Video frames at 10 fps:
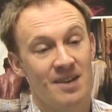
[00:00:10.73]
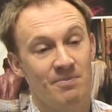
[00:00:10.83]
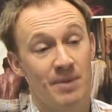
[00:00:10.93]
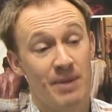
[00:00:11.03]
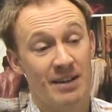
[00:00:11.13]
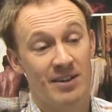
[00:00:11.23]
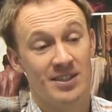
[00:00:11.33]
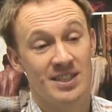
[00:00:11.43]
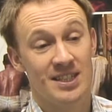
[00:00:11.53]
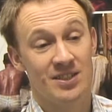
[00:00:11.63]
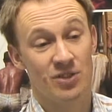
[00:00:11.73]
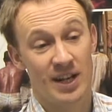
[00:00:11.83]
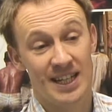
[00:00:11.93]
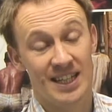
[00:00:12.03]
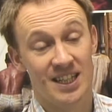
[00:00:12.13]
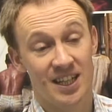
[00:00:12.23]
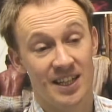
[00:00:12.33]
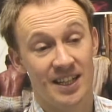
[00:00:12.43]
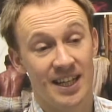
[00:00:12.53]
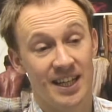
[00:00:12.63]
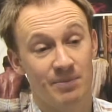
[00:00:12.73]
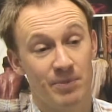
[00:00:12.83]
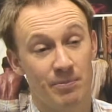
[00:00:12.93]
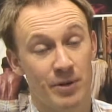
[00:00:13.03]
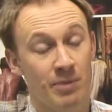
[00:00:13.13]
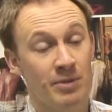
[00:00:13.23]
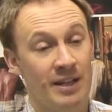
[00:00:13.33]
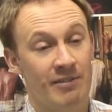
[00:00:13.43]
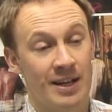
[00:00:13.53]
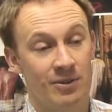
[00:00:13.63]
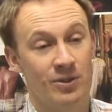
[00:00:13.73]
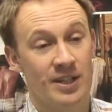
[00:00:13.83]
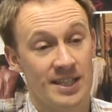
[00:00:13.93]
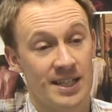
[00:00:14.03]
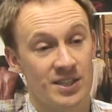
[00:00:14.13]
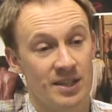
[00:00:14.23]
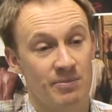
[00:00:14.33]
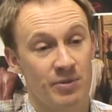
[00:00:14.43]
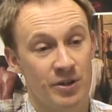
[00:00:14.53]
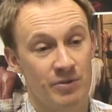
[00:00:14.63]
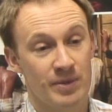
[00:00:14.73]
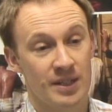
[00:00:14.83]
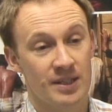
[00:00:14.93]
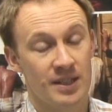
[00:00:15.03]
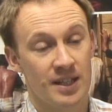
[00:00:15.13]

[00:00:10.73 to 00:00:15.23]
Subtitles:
My background's in training and learning, but predominantly around organisational improvement.